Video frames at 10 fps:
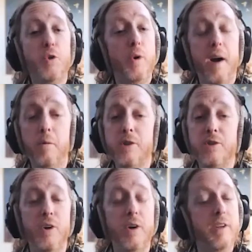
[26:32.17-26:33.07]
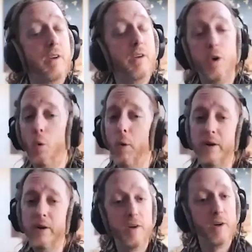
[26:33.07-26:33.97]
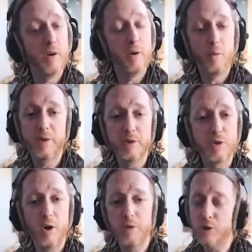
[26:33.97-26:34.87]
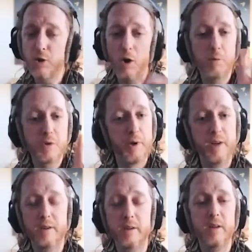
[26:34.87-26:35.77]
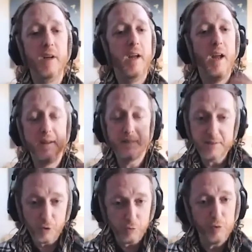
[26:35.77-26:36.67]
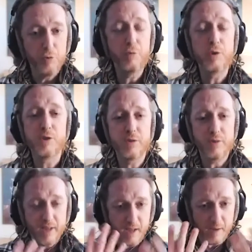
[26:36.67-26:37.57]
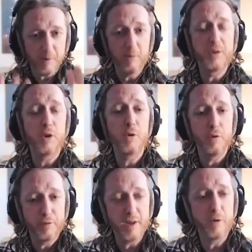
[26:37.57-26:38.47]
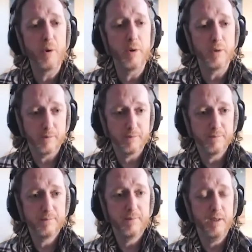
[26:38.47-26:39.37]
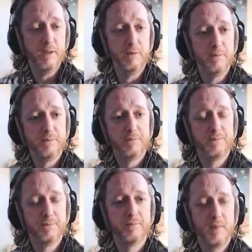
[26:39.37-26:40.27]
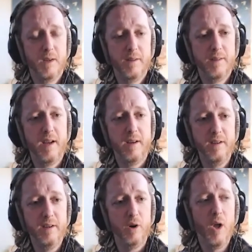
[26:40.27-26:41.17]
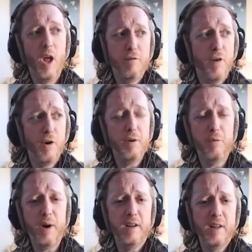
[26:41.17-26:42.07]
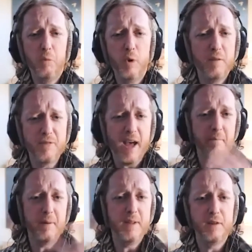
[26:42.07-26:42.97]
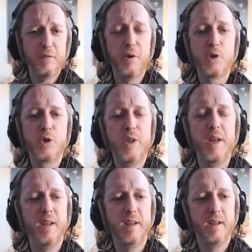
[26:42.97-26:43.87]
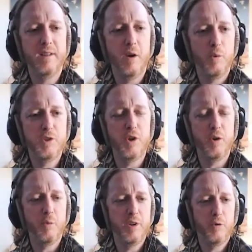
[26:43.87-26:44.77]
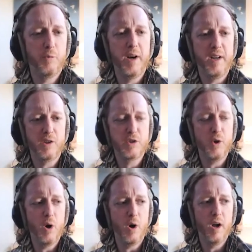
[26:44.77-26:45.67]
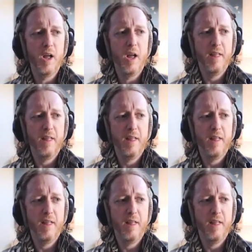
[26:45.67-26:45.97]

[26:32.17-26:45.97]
sure that was done nowhere near when the song the song was written and then the groove was they came up with the groove later on. That is crazy. You know, that you know, very rarely would have that been the first thing that was done when you're writing a song.